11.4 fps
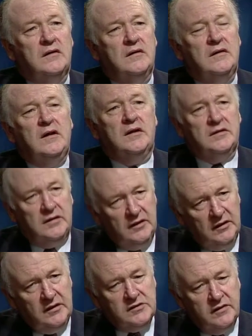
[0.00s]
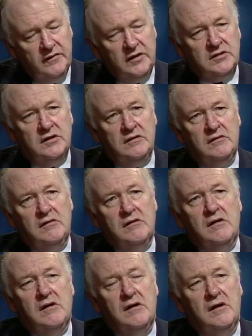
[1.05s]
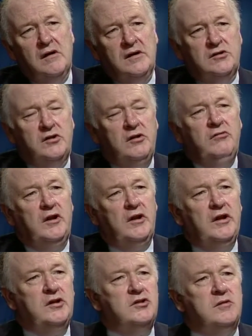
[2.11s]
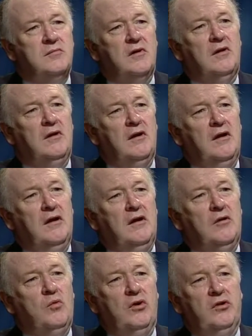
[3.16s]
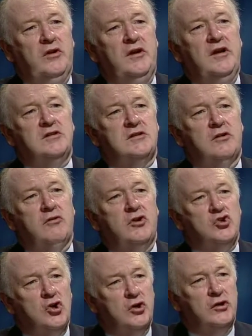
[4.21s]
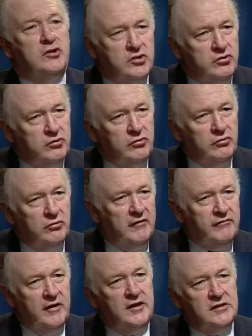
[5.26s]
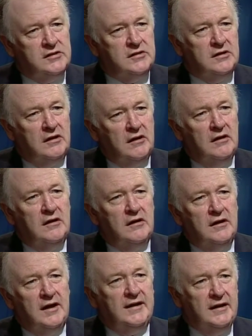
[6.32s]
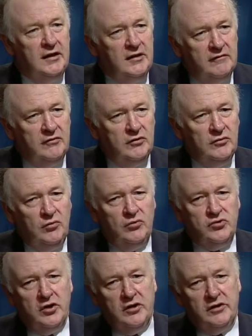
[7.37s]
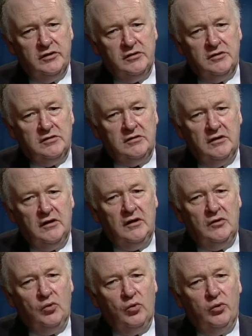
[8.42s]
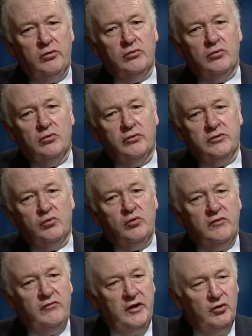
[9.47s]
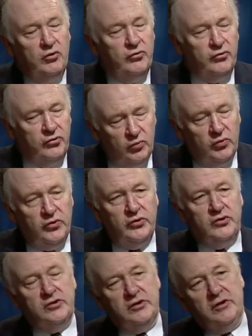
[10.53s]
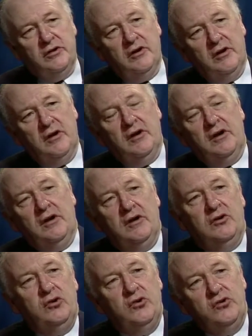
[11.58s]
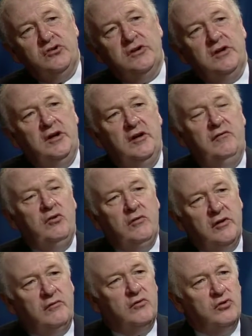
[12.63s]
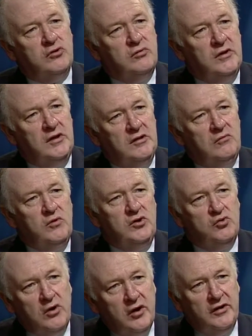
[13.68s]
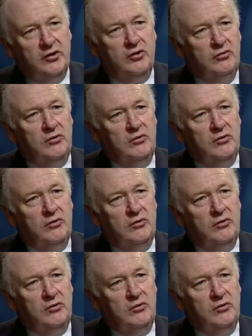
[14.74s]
Yes, I think so. Yes, I don't think leadership quality necessarily shines through a face at an interview, or shines or is revealed through the words used in an interview, although of course we try to